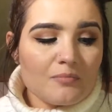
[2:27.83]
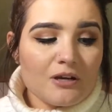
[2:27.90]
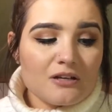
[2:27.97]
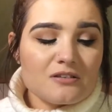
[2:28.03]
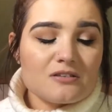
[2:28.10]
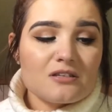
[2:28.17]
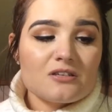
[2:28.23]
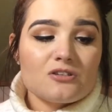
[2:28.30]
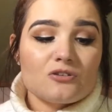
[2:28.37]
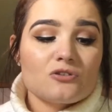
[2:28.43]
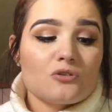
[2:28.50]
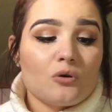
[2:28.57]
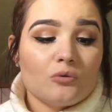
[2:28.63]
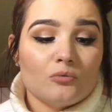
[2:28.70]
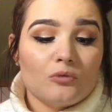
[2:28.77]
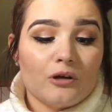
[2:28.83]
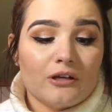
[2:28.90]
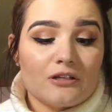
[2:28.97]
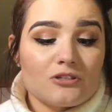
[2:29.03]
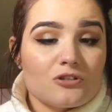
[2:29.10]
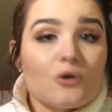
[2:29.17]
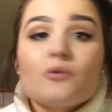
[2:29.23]
honestly so
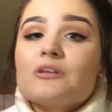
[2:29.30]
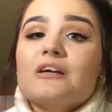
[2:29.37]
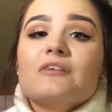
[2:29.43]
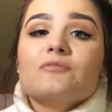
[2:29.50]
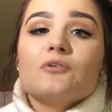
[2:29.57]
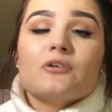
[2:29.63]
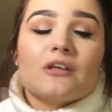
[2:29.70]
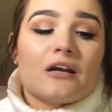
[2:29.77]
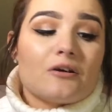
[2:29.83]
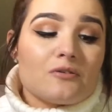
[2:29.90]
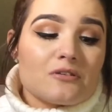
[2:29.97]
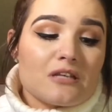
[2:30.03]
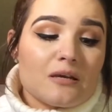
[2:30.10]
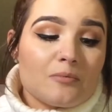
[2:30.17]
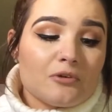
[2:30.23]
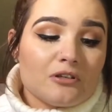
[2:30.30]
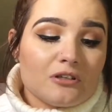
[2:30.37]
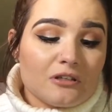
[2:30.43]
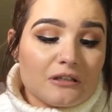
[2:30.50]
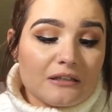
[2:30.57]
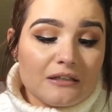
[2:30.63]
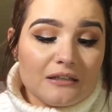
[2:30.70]
thankful that I was able
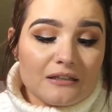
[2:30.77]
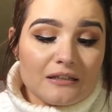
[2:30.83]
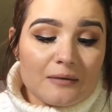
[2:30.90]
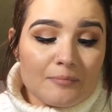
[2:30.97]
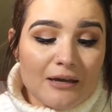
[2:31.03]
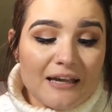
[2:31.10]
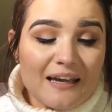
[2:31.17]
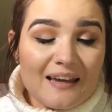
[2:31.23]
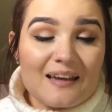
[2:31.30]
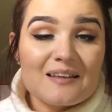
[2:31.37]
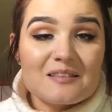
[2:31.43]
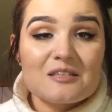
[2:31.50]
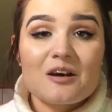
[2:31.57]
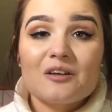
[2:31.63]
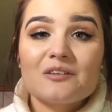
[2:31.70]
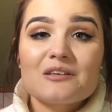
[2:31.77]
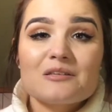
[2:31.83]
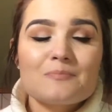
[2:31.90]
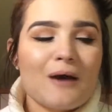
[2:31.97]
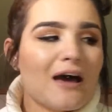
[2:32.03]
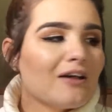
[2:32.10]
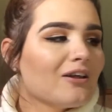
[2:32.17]
to get my hands on
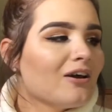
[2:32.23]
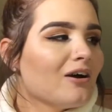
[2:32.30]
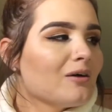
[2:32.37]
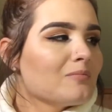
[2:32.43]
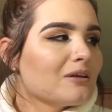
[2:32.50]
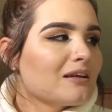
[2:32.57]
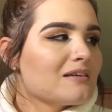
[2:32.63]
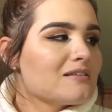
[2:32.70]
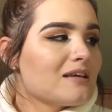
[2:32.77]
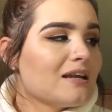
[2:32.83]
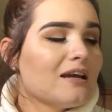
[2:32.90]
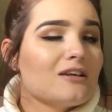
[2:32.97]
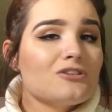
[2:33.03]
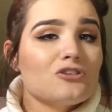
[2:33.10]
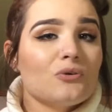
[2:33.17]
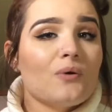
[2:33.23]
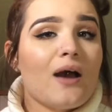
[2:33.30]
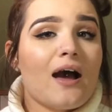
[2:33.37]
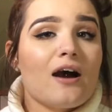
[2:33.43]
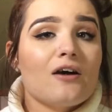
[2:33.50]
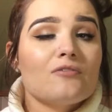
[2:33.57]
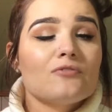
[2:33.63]
this palette. Like I said, I do
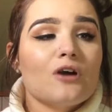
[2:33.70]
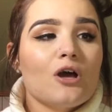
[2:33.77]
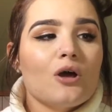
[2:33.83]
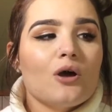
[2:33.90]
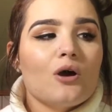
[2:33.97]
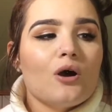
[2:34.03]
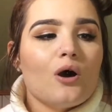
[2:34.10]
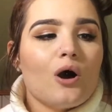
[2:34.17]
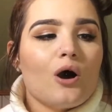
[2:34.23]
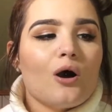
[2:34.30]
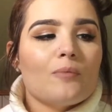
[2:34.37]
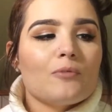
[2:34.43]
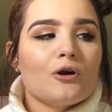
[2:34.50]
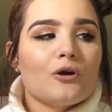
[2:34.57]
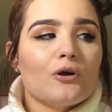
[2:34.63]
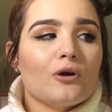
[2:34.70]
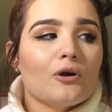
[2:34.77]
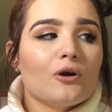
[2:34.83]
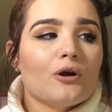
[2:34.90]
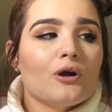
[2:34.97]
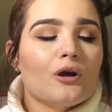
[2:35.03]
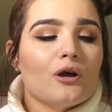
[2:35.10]
have
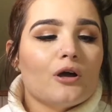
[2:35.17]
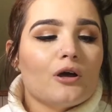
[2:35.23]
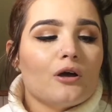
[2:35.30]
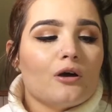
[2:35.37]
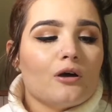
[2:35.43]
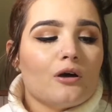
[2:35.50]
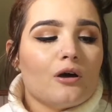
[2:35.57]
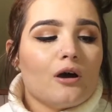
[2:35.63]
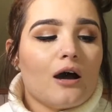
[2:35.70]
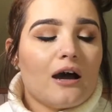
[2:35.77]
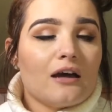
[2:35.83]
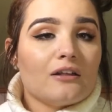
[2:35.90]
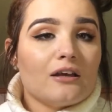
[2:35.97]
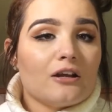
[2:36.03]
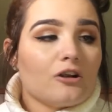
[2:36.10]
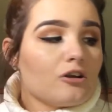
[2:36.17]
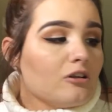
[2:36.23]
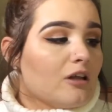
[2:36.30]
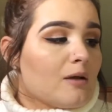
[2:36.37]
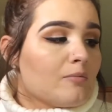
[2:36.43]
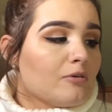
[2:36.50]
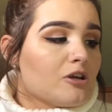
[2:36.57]
her highlighter
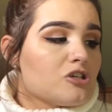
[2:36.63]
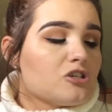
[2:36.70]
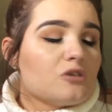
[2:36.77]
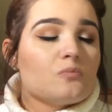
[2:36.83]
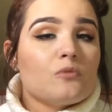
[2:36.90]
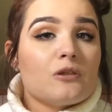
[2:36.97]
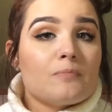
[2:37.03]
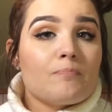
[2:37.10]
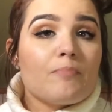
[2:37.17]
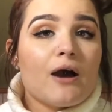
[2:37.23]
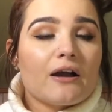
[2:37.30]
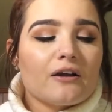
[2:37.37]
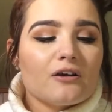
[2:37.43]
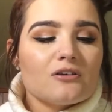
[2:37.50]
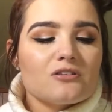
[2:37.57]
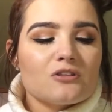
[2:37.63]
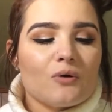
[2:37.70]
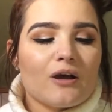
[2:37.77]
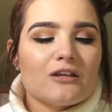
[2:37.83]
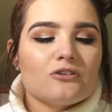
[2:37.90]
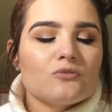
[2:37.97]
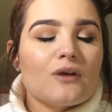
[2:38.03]
collaboration with Becca,
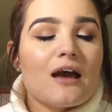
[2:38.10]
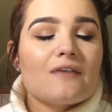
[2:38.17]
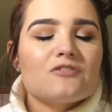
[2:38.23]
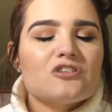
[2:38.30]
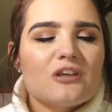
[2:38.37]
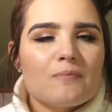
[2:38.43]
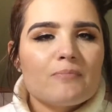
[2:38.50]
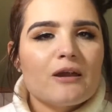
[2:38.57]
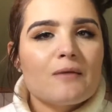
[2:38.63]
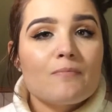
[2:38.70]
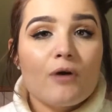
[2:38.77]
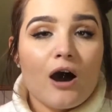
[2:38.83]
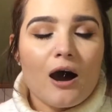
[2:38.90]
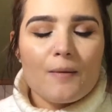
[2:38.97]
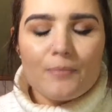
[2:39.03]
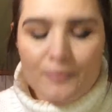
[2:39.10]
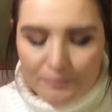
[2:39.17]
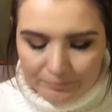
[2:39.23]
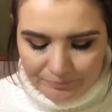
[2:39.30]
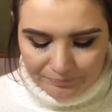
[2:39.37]
so I do have Champagne Pop.